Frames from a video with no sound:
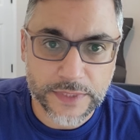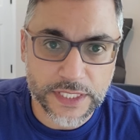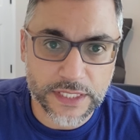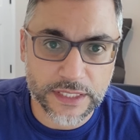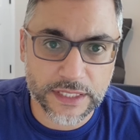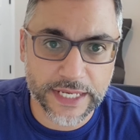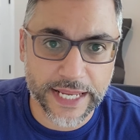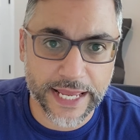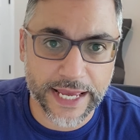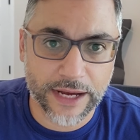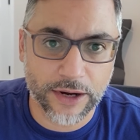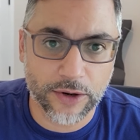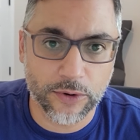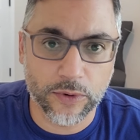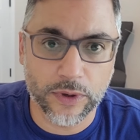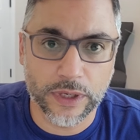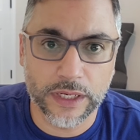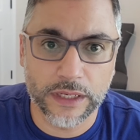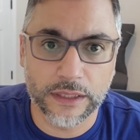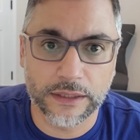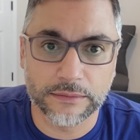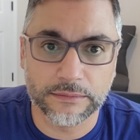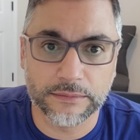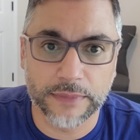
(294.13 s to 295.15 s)
Now,
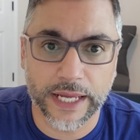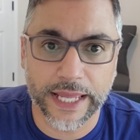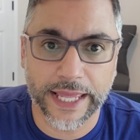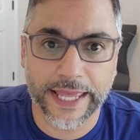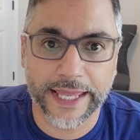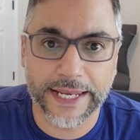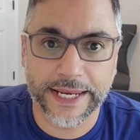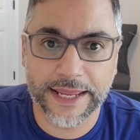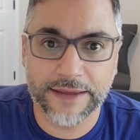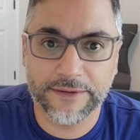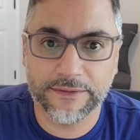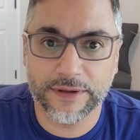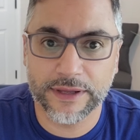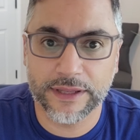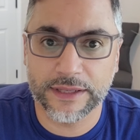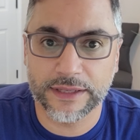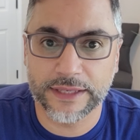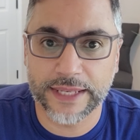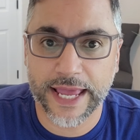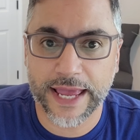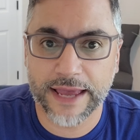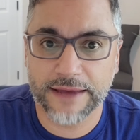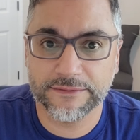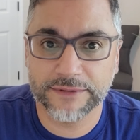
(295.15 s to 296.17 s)

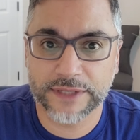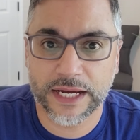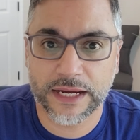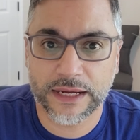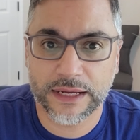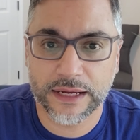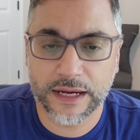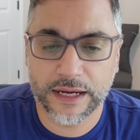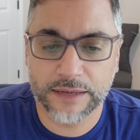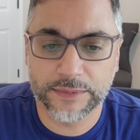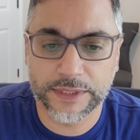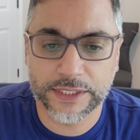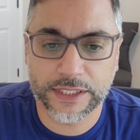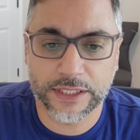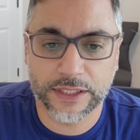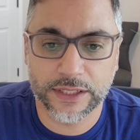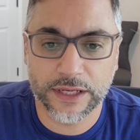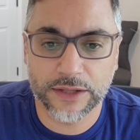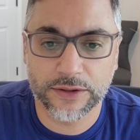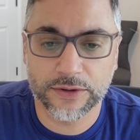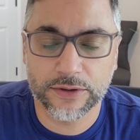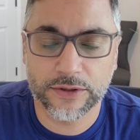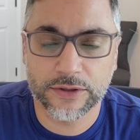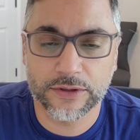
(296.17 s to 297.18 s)
nav.com is
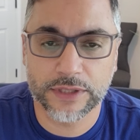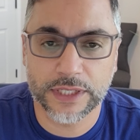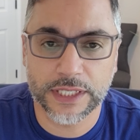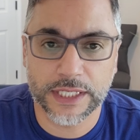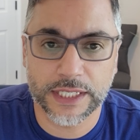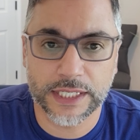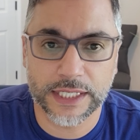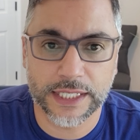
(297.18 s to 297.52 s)
another